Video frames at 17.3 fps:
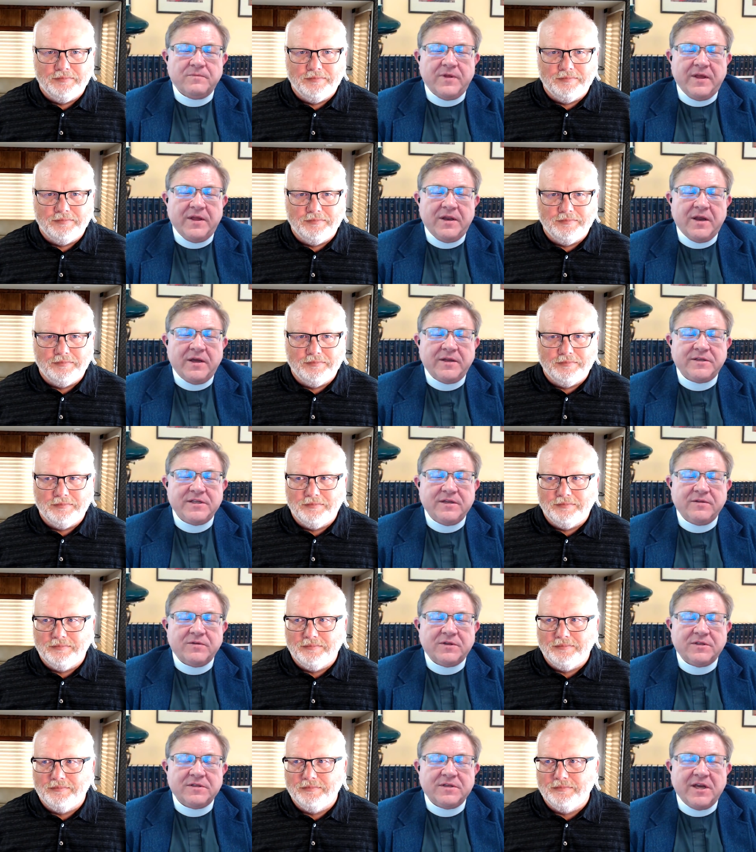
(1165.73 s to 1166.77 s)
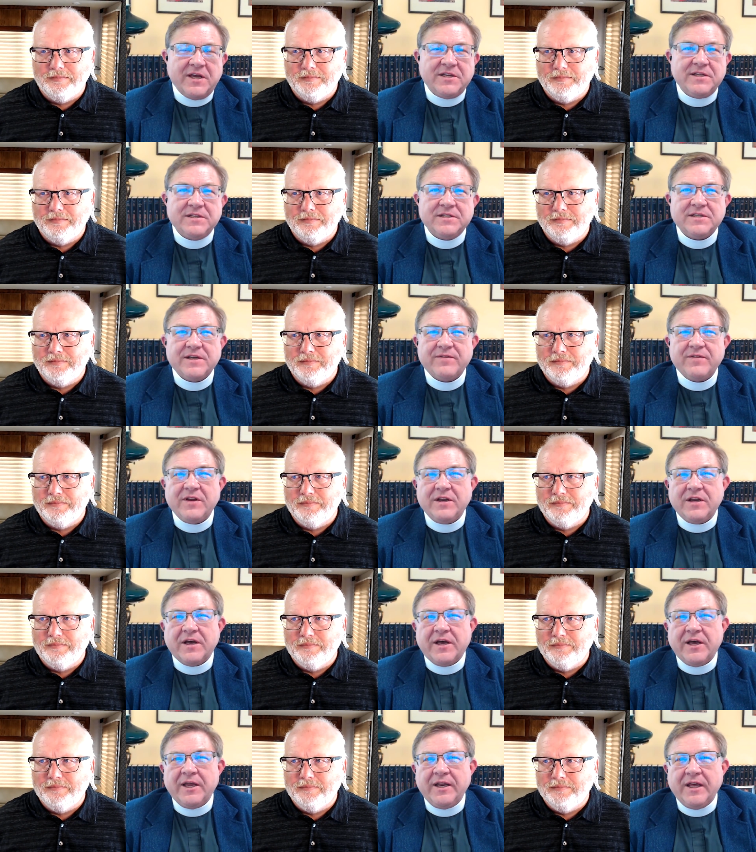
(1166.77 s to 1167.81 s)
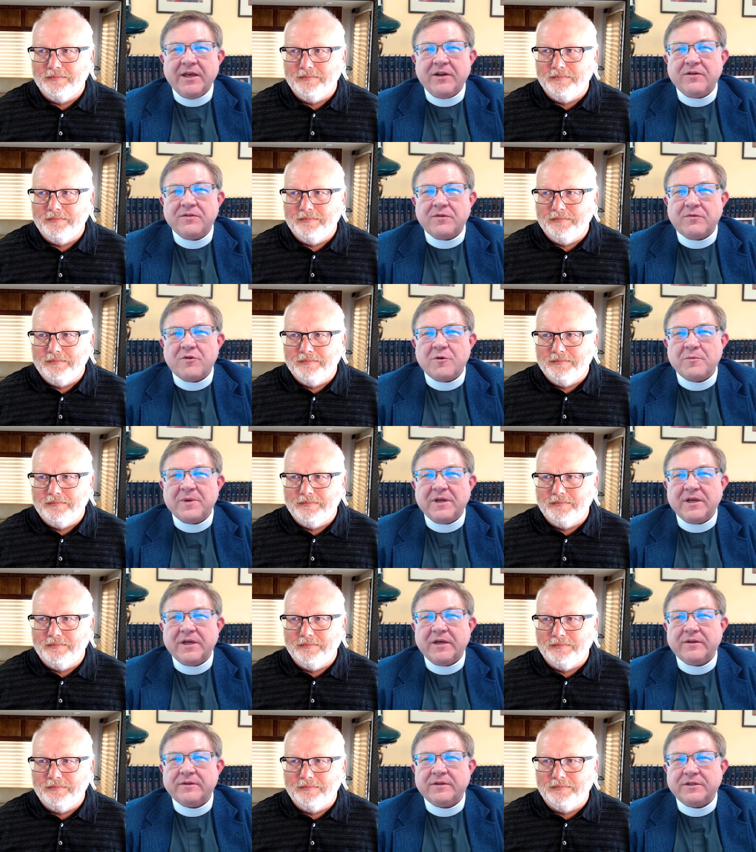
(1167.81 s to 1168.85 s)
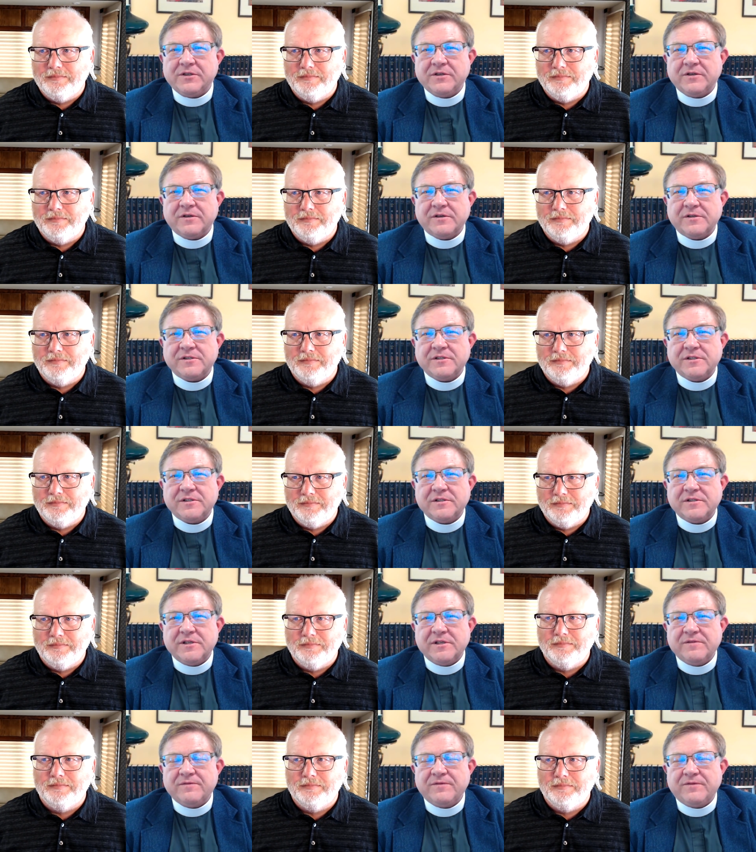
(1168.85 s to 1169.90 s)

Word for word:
Speaker 1: in nineteen seventy-nine, entered the Roman Catholic Church.